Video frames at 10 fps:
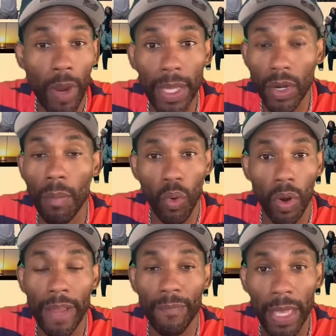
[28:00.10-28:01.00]
are
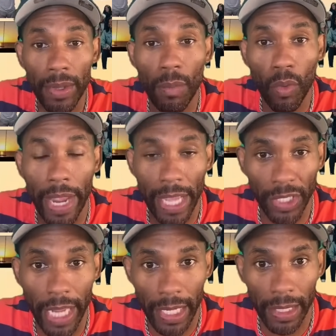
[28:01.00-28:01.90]
more
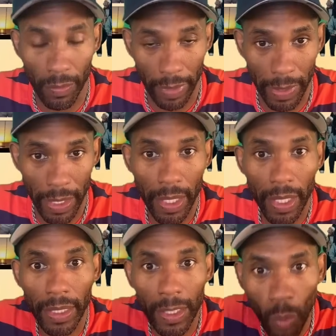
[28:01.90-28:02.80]
educated than women,
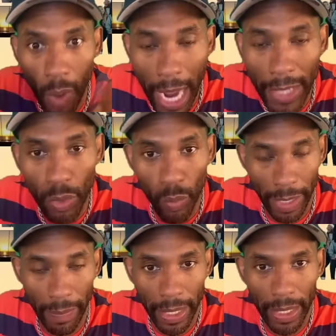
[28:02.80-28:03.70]
then why do
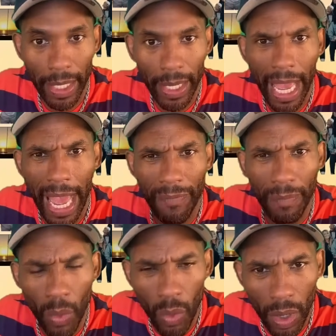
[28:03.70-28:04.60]
women have
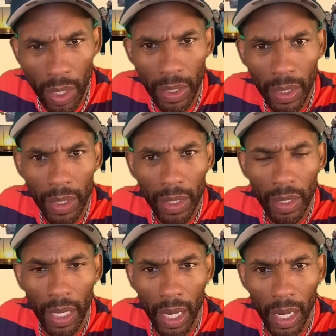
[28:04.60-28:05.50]
more?
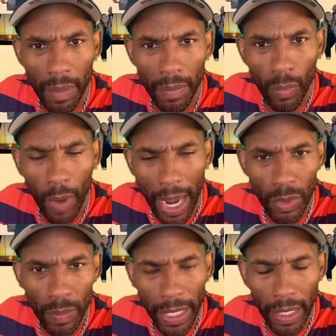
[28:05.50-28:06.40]
Why do
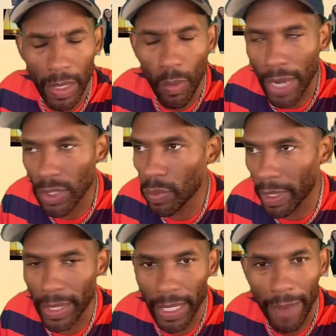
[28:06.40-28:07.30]

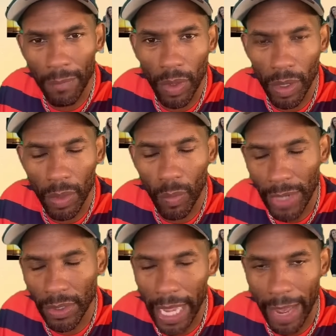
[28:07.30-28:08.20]

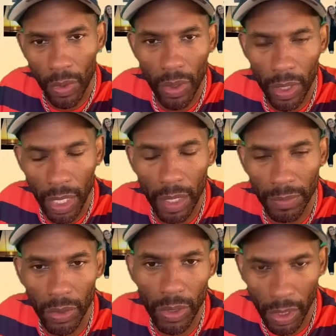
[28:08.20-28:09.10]
they have more
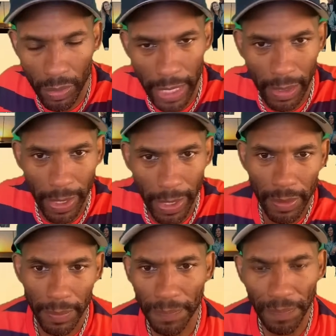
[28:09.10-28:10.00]
student loan debt than men?
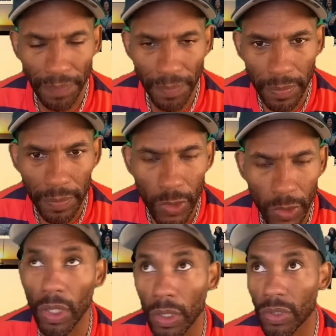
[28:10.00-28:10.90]

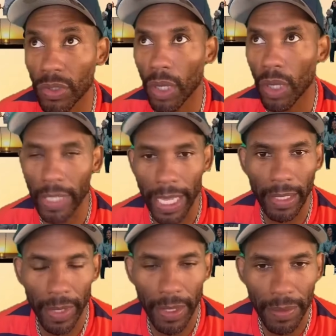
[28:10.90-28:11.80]
Student loan debt
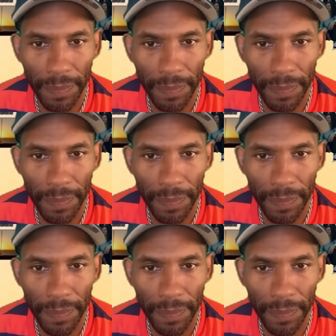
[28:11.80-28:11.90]
than men.